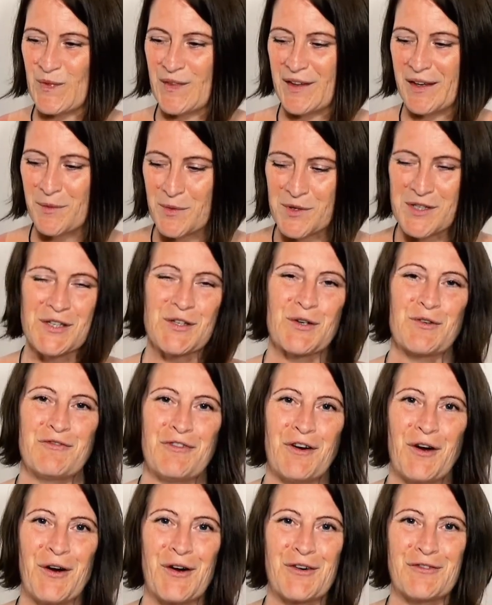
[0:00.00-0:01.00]
It was so
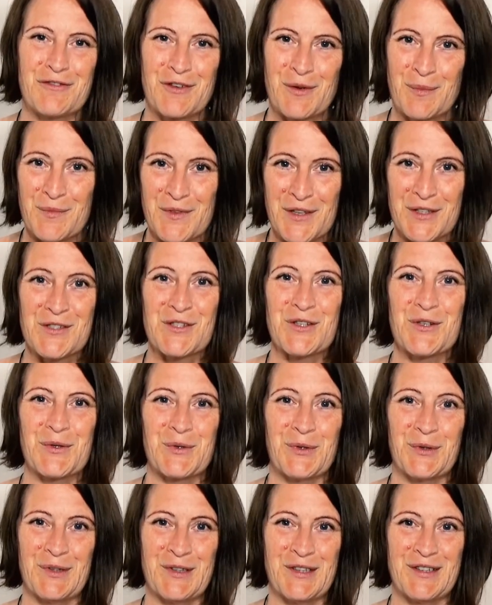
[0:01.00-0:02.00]
far from the
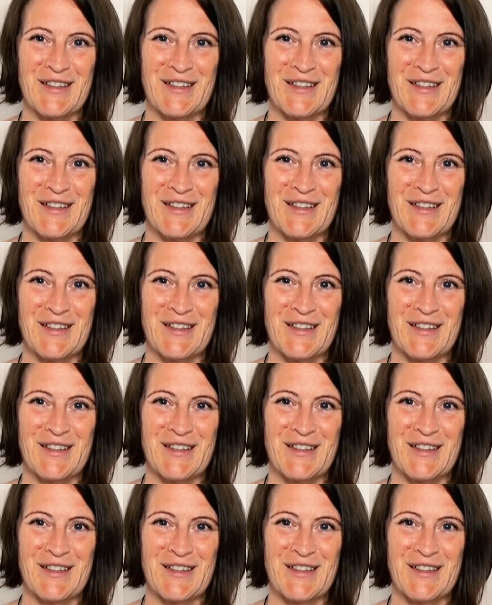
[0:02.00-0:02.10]
truth.